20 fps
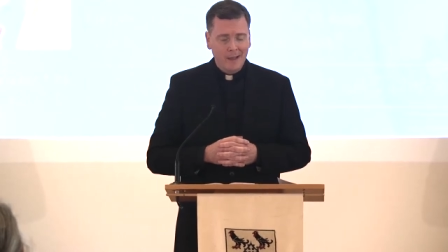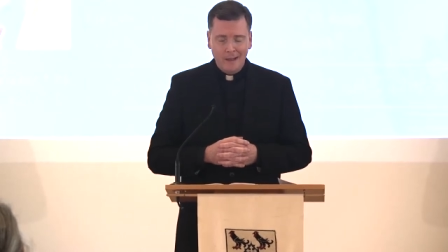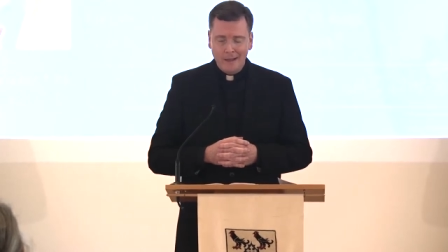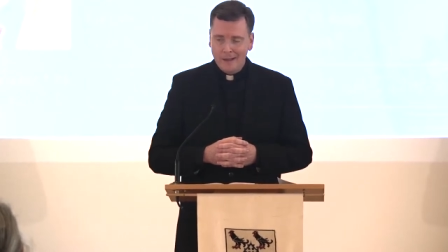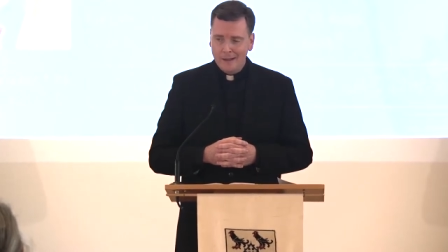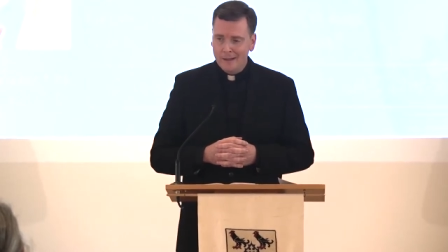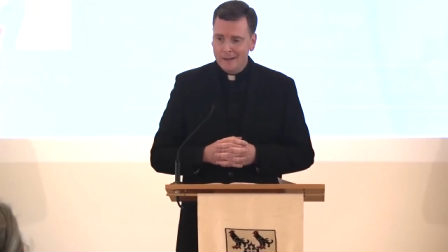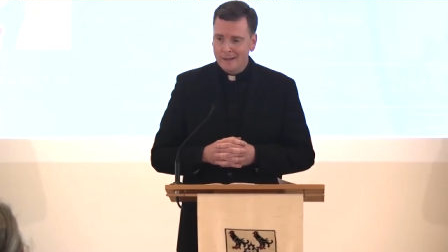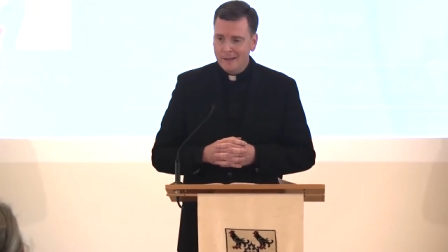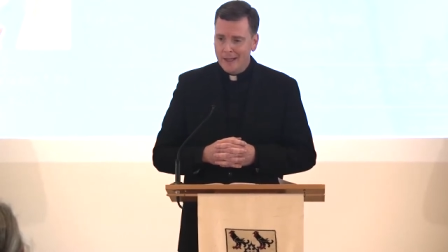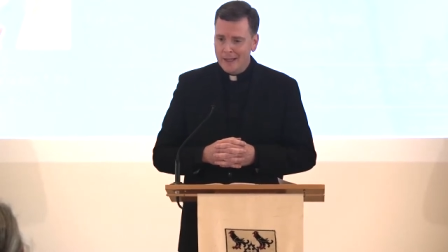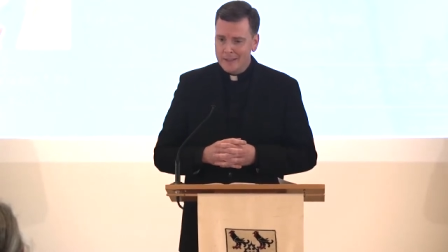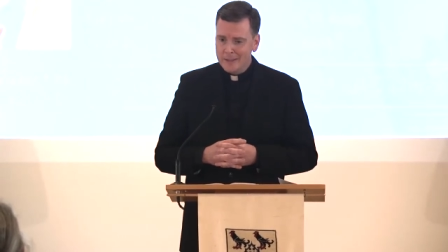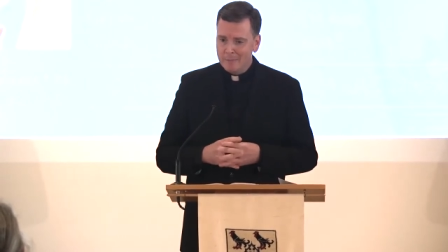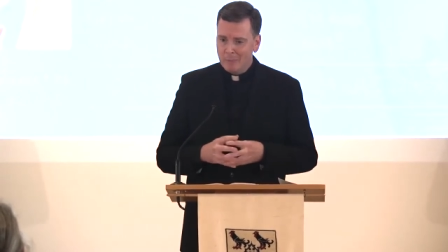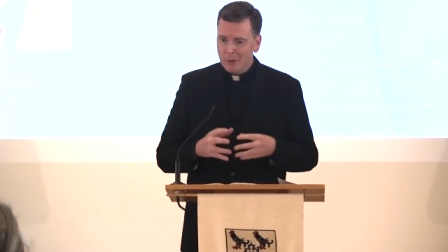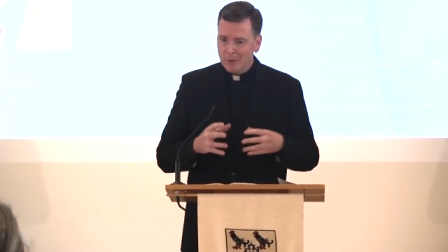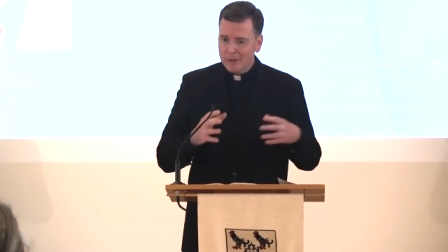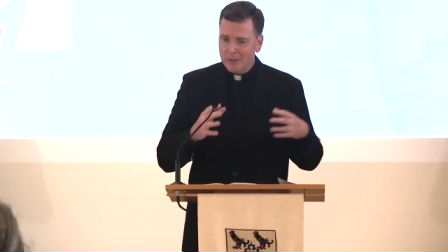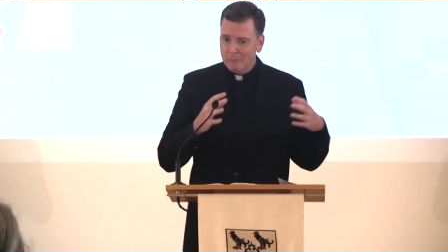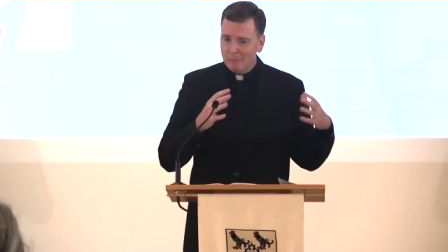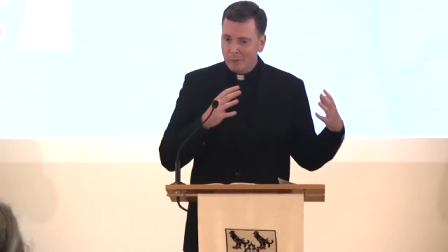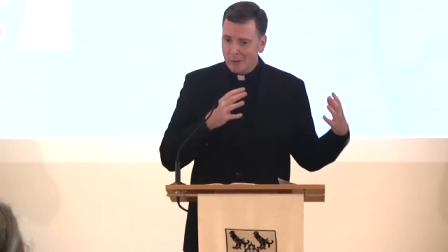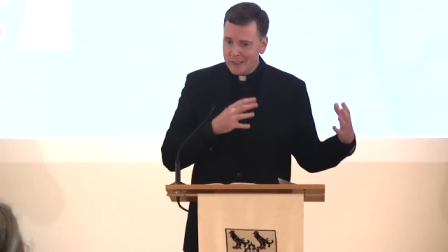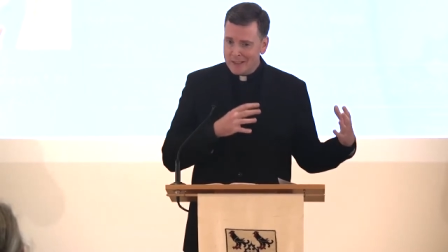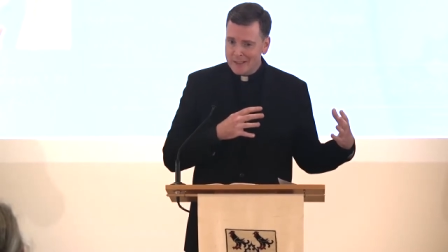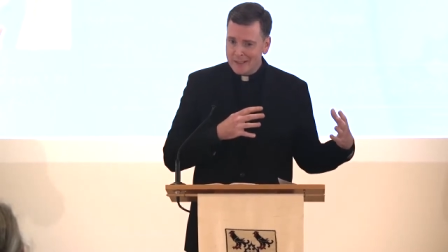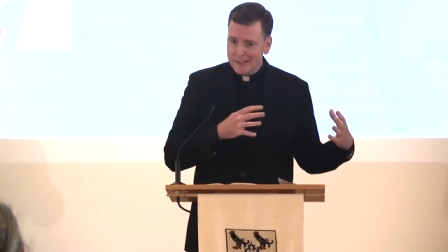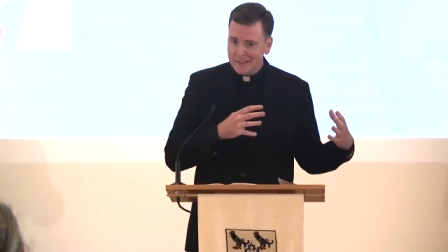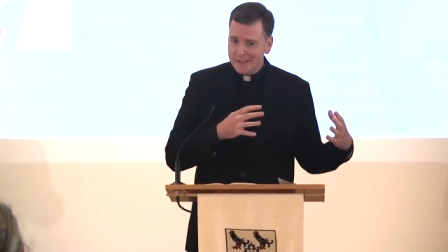Uh, as both the
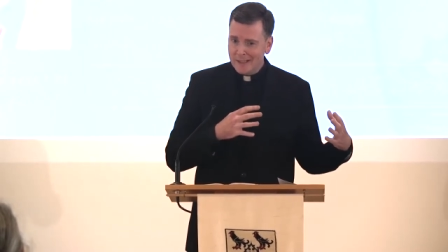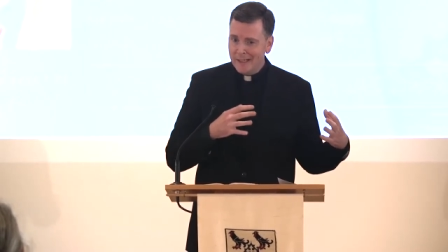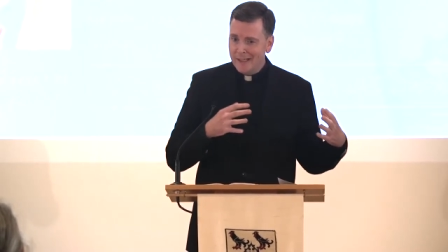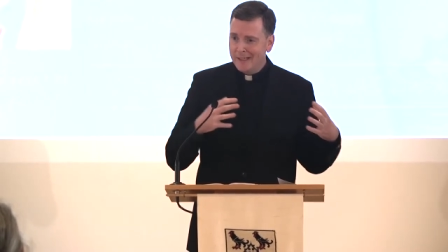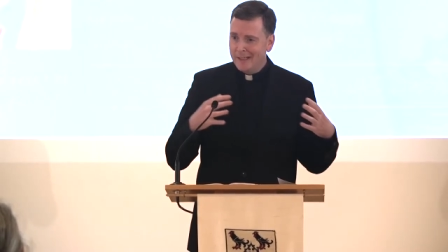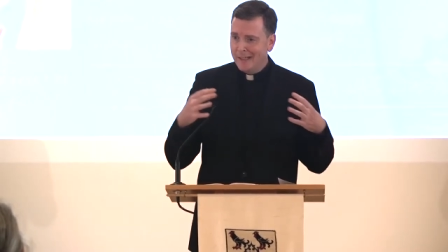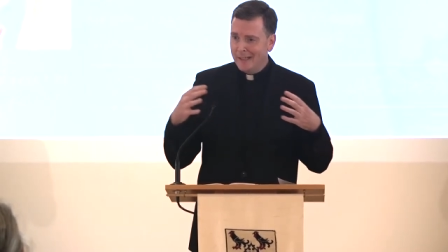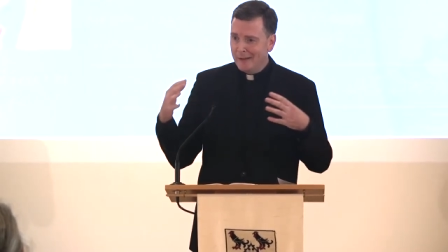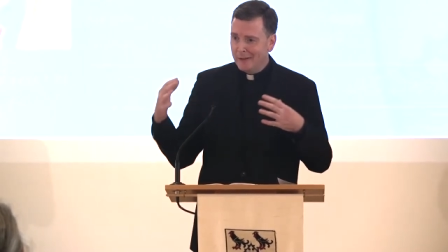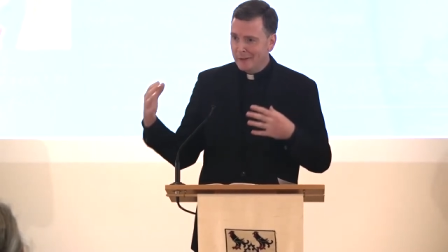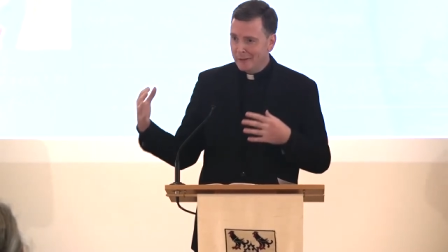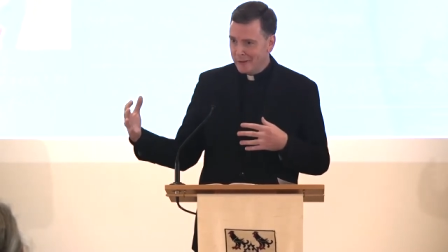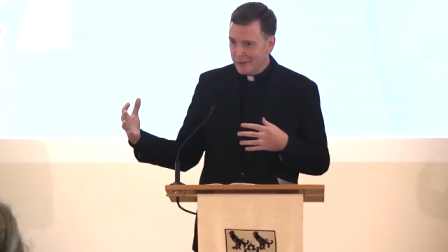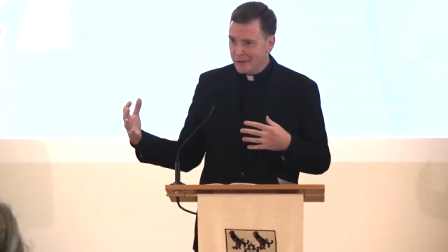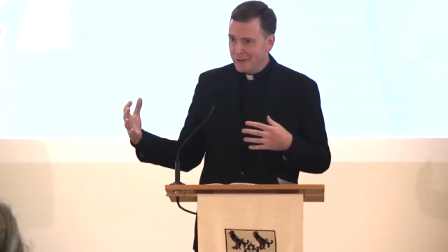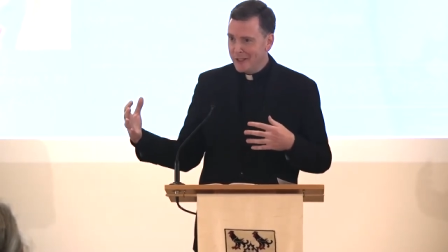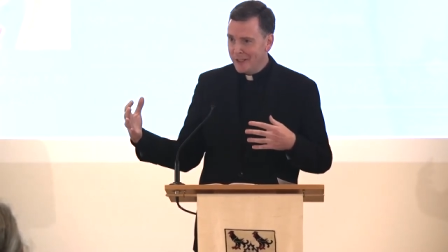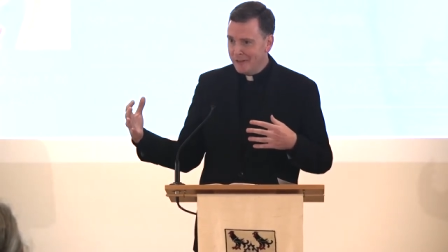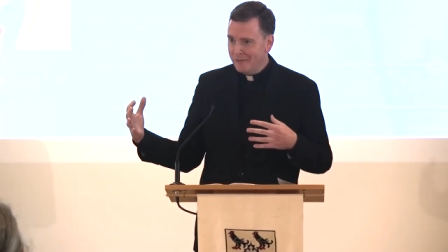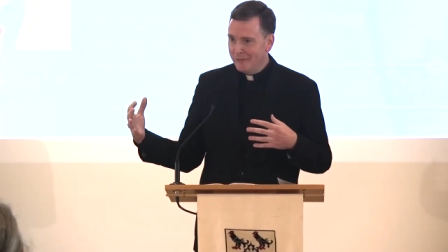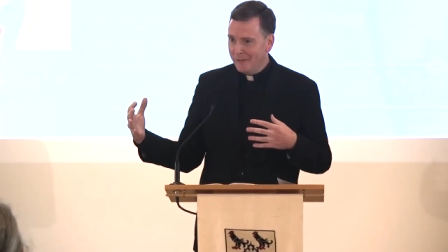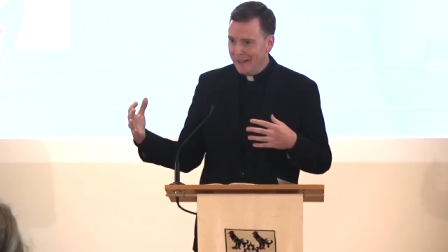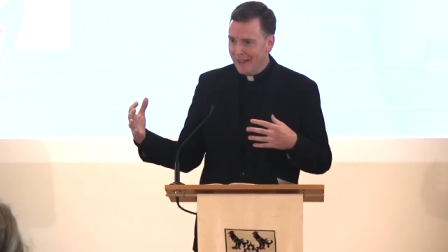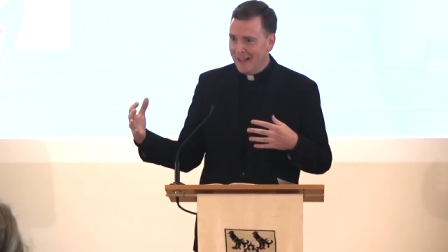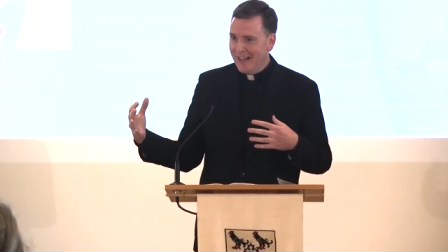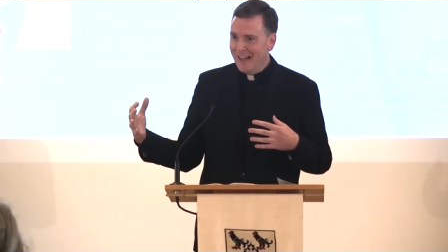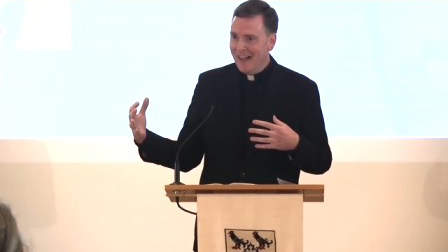president and editor in chief,